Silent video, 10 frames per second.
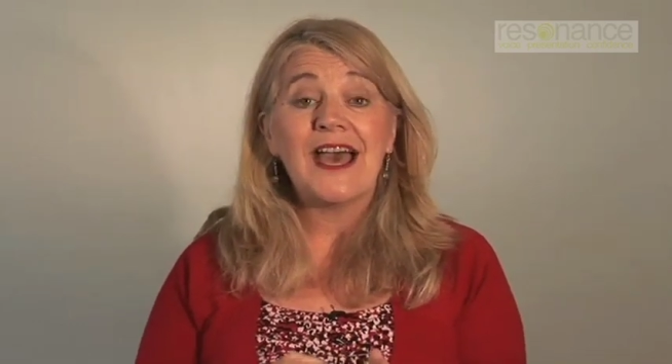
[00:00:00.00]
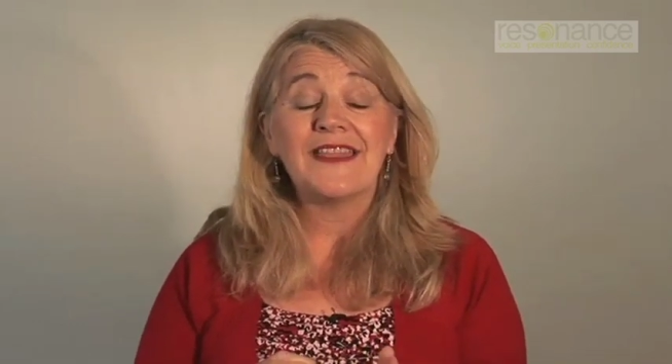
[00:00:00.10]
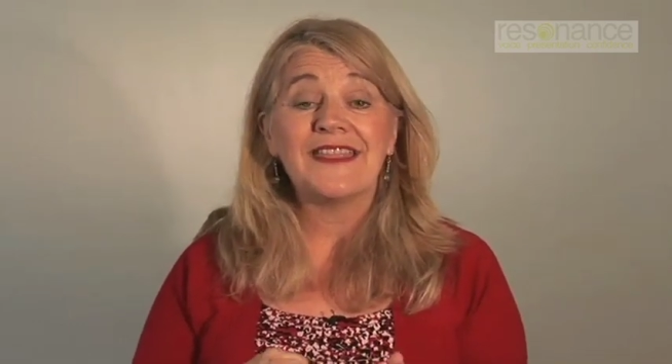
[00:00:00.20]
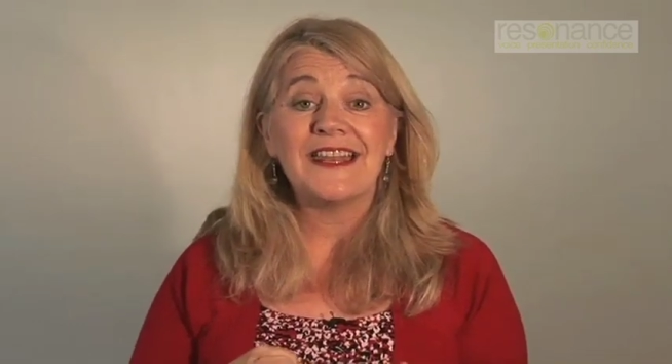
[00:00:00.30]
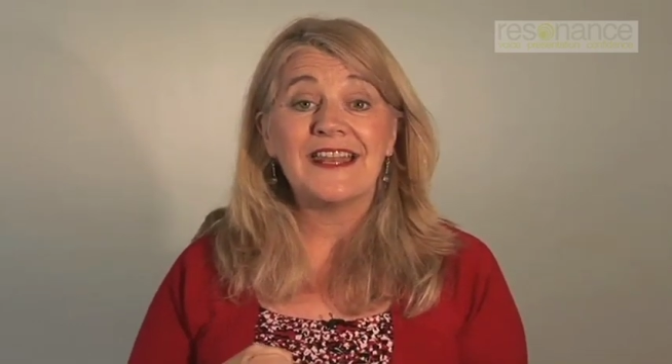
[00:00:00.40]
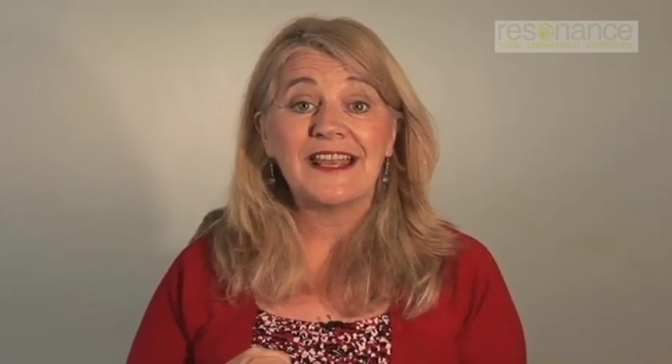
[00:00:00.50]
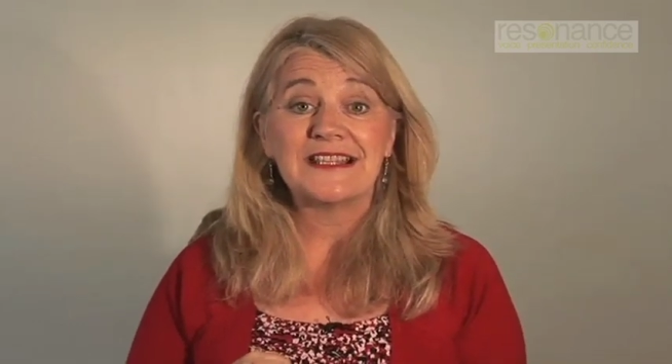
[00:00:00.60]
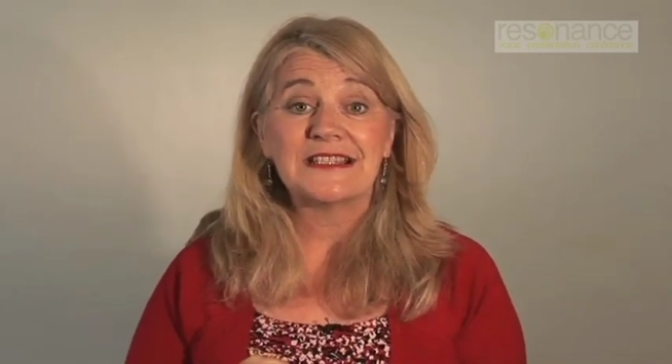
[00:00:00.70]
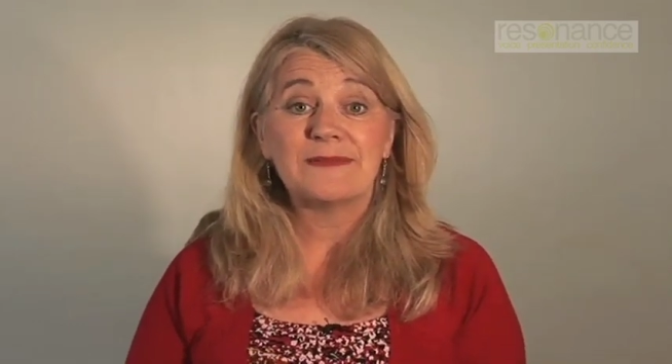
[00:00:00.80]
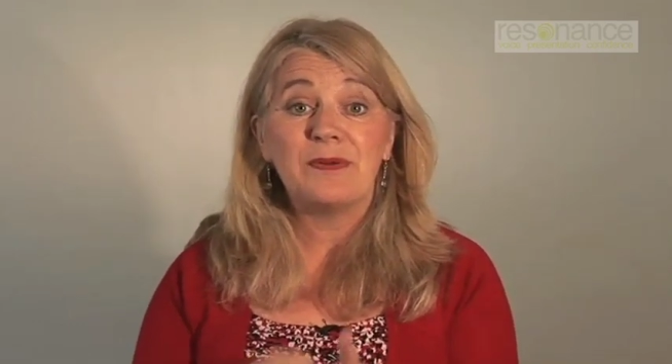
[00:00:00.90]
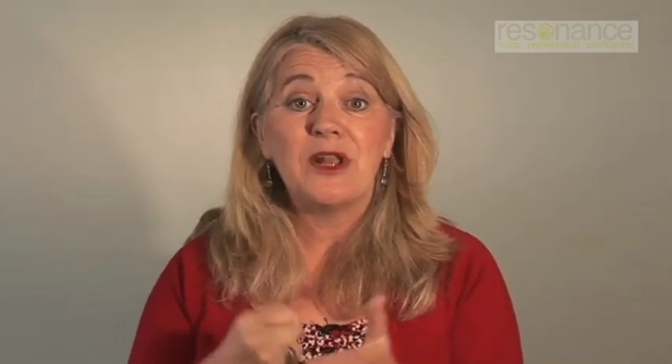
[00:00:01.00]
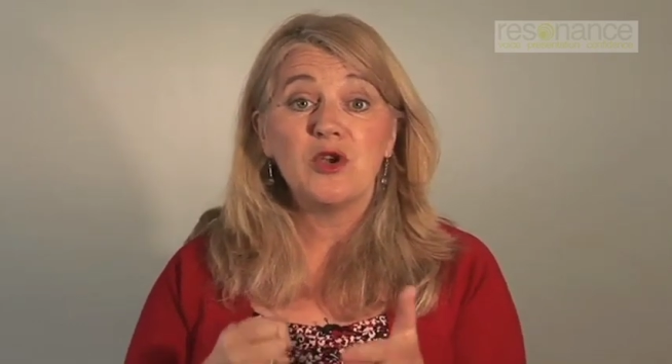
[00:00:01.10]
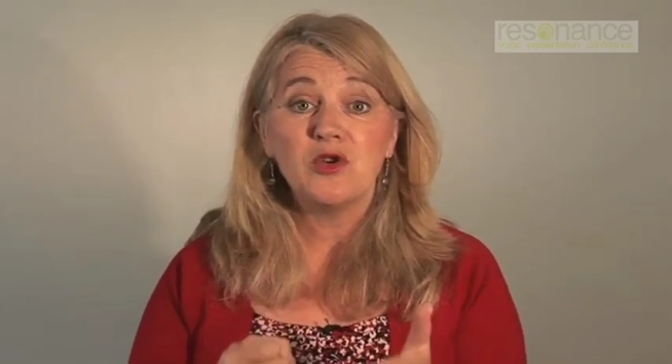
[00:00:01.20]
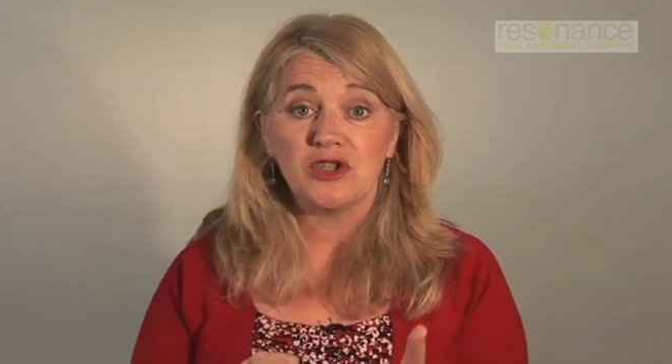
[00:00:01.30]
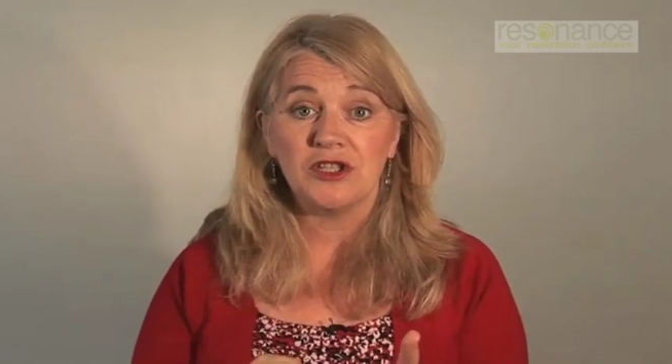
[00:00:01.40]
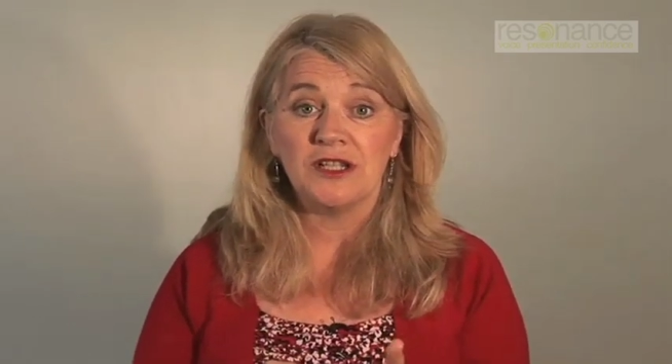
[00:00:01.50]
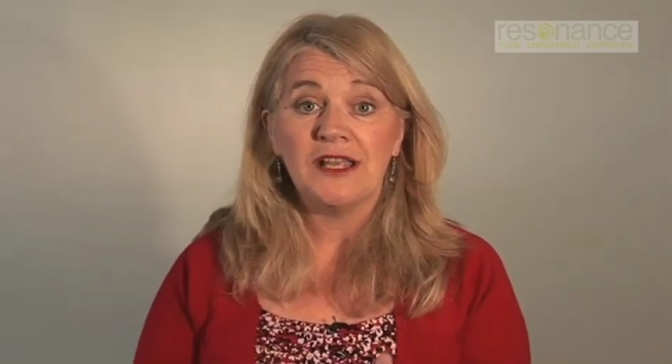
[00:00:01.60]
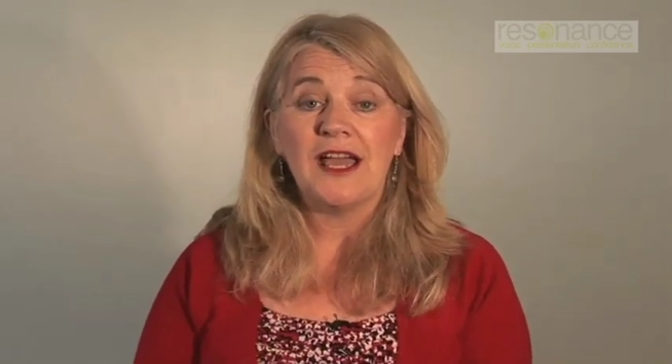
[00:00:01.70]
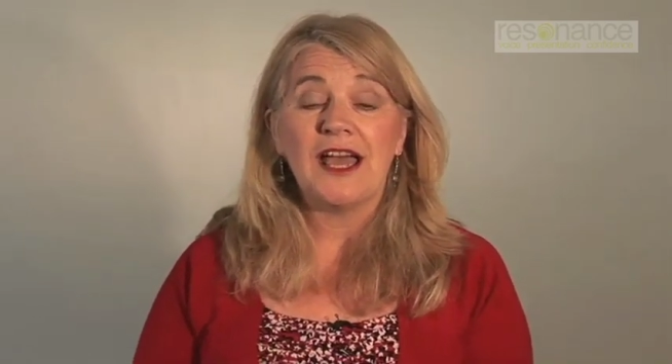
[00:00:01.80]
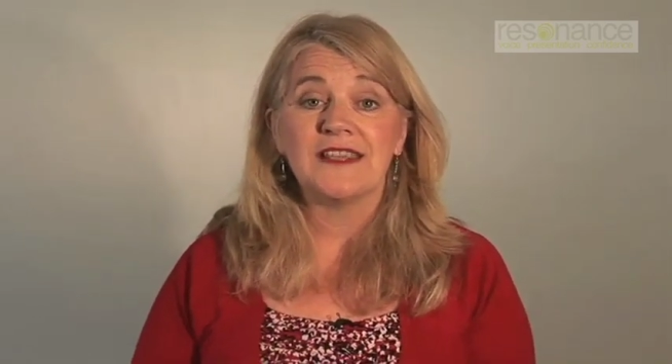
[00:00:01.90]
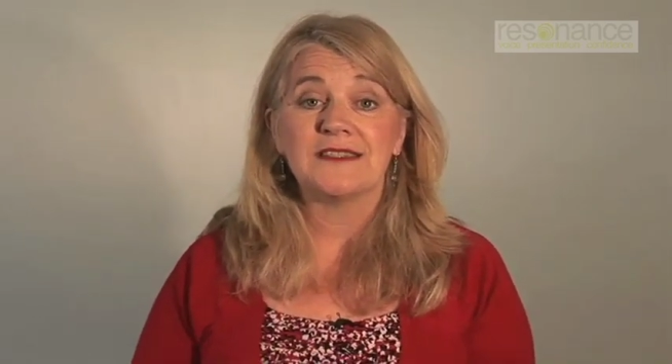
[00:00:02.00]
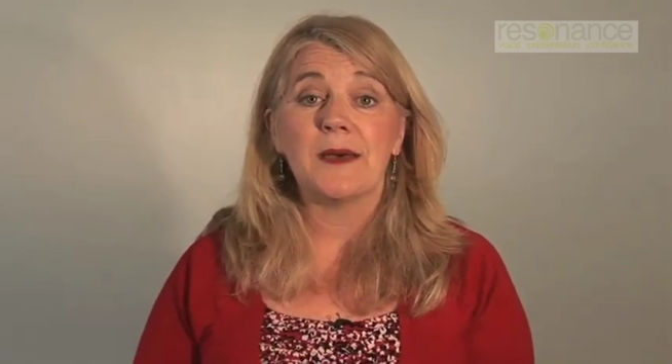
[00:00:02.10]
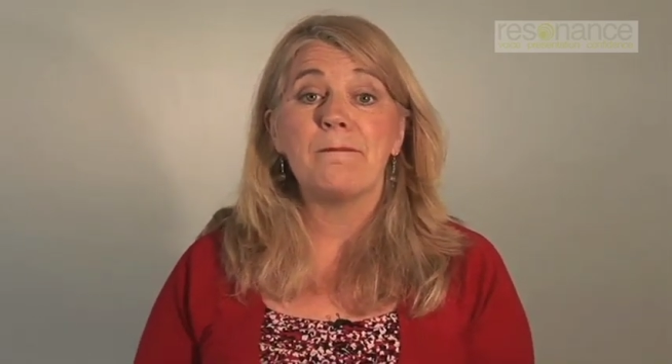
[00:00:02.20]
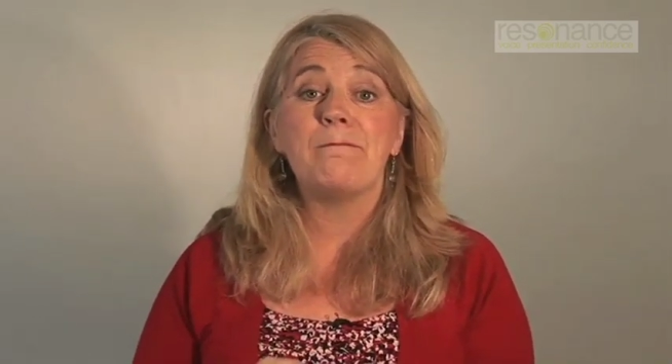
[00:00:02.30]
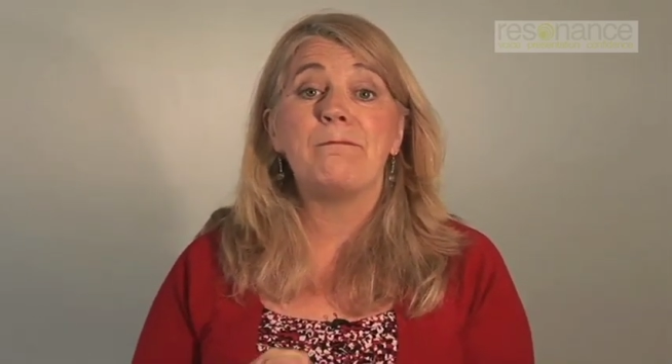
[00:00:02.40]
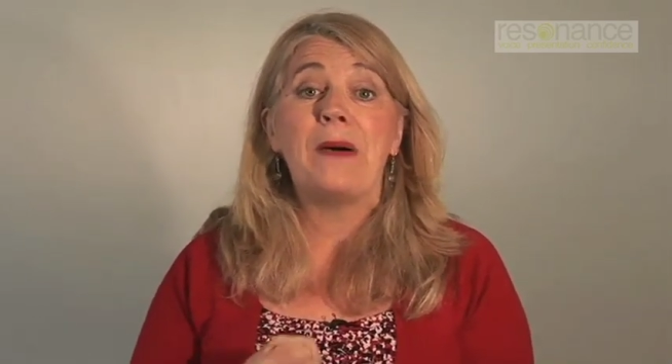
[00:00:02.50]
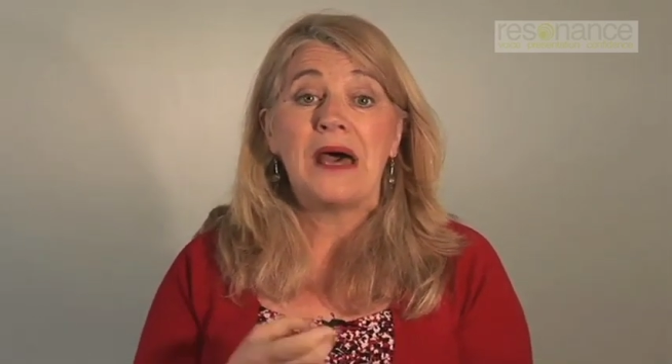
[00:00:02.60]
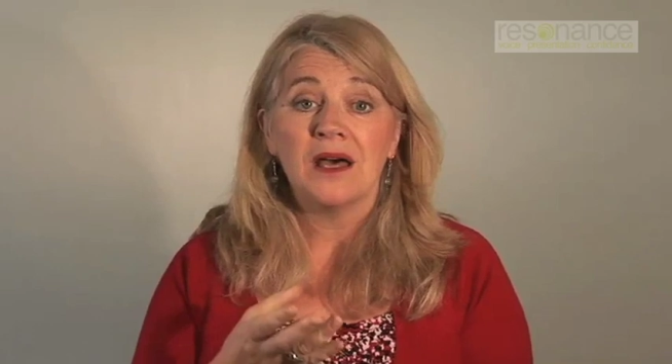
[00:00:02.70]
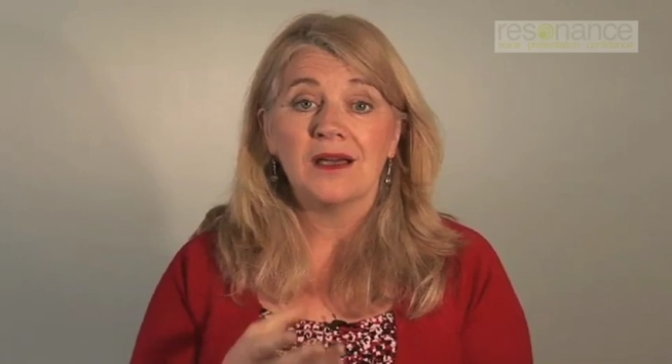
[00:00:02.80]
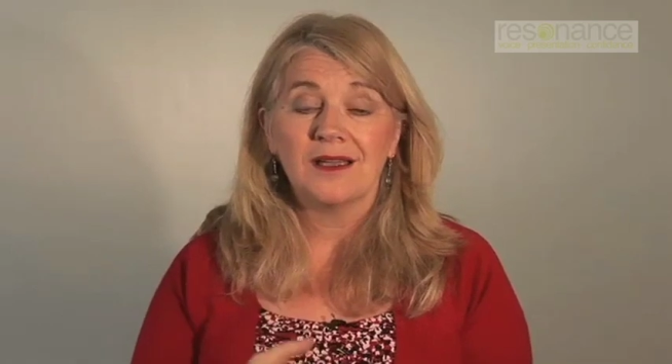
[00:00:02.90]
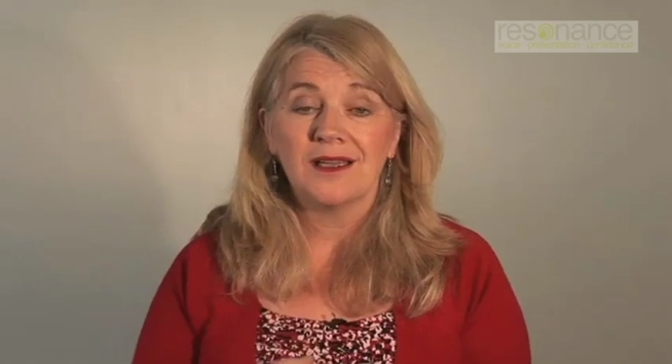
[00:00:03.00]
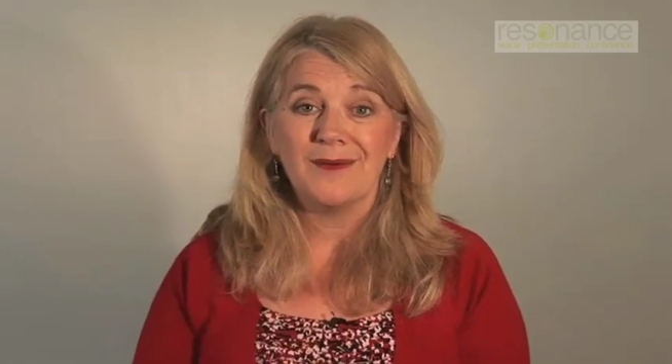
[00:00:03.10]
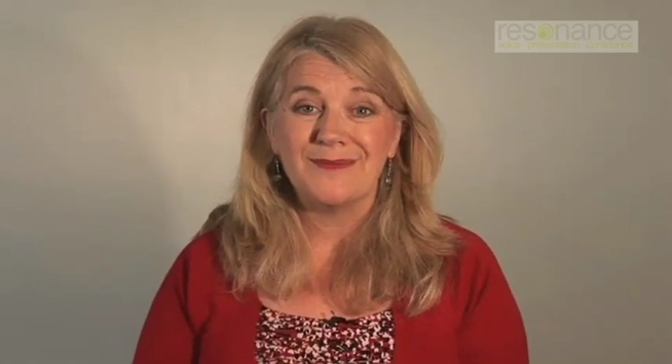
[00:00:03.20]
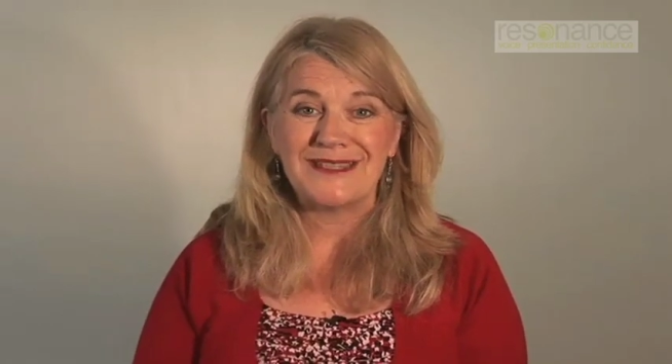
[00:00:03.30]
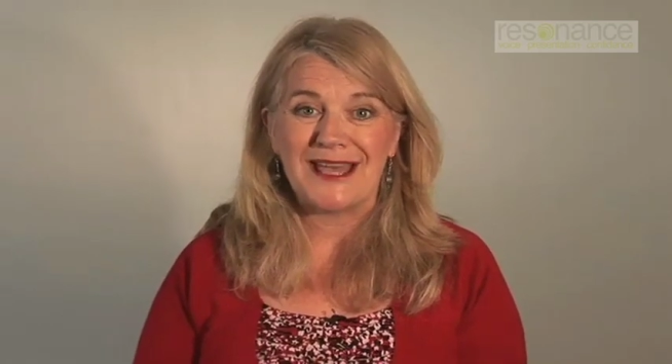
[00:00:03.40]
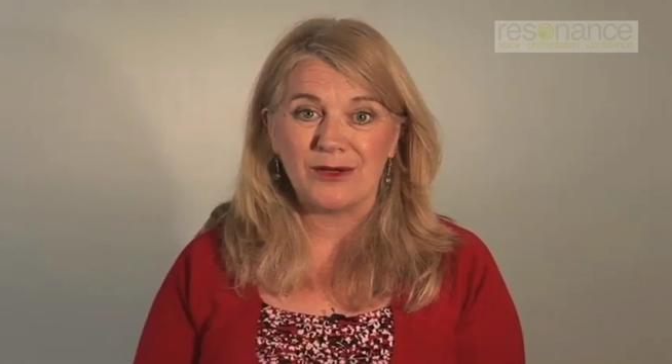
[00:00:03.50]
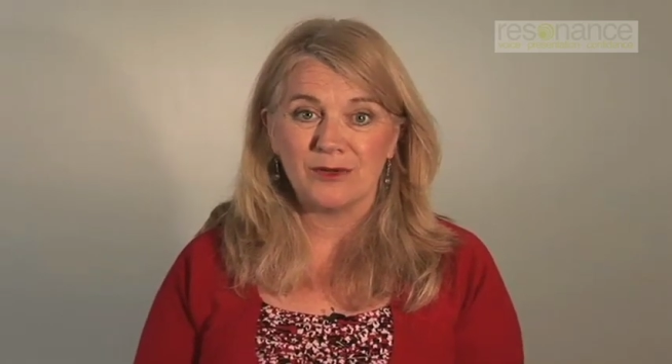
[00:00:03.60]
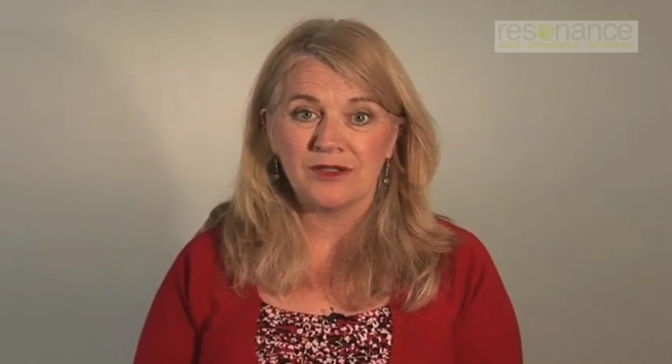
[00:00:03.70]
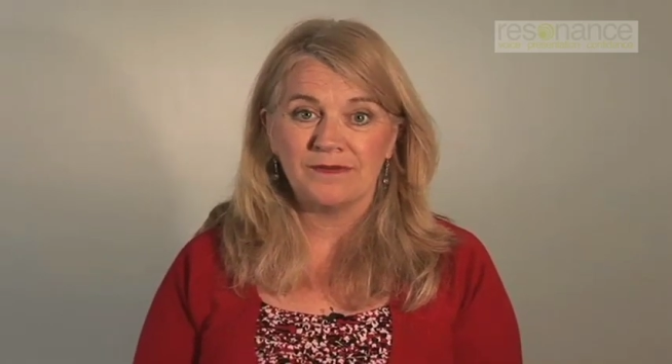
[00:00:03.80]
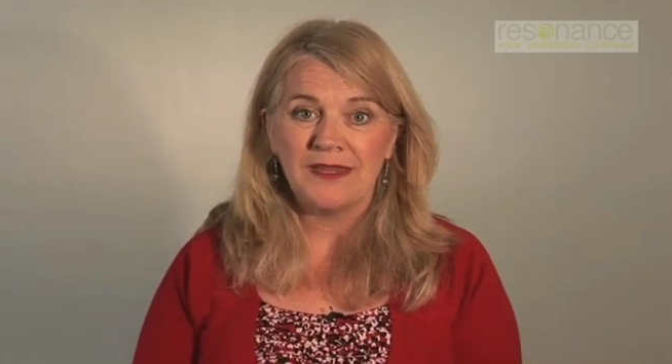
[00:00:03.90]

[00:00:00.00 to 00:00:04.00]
and then an explosion as the p comes out.